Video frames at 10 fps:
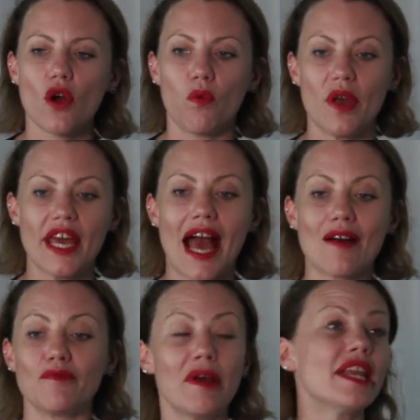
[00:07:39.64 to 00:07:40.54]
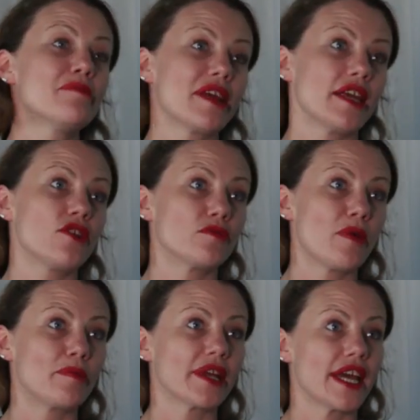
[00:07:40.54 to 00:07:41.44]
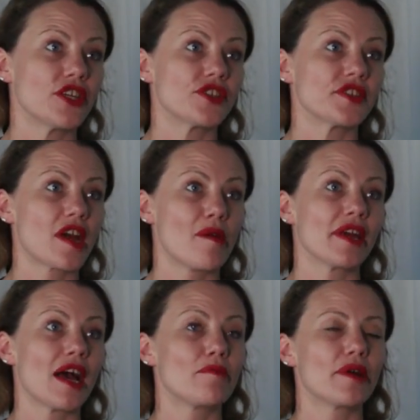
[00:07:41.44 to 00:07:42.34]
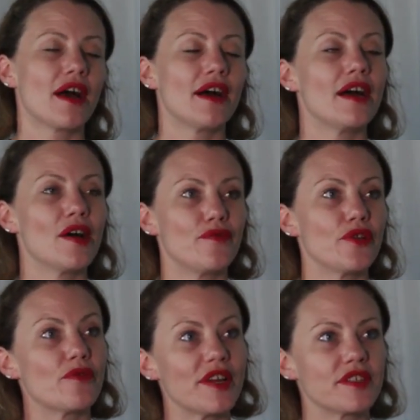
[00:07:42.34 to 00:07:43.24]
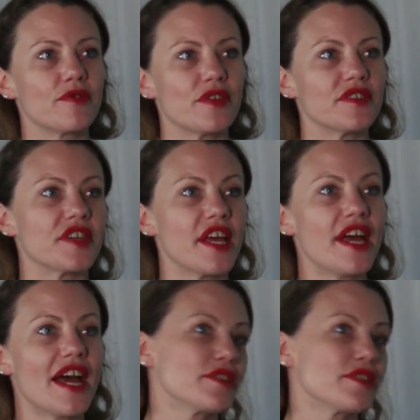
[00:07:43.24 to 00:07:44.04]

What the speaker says: we have many, many good publications coming up for the rest of this year.